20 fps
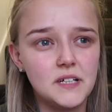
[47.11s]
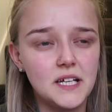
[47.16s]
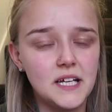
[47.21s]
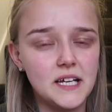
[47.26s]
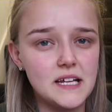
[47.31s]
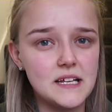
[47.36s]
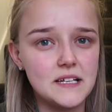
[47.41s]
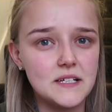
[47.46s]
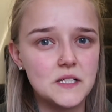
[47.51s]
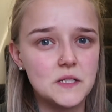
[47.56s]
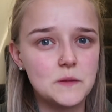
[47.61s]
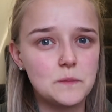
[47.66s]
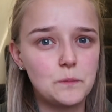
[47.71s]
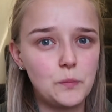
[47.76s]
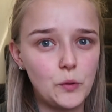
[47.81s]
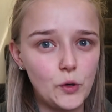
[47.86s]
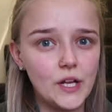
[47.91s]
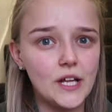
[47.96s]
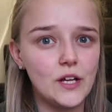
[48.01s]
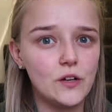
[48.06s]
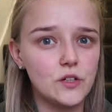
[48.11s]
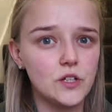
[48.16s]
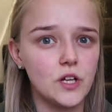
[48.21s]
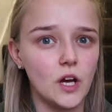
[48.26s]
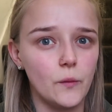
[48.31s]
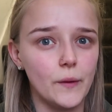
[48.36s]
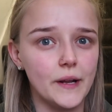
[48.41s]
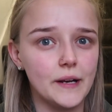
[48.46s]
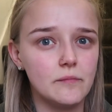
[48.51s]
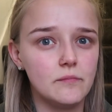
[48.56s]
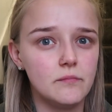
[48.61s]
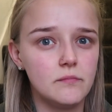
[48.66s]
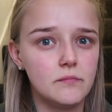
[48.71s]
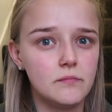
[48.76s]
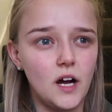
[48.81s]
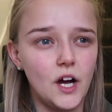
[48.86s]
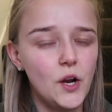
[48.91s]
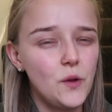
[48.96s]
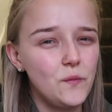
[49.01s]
is pretty good going. I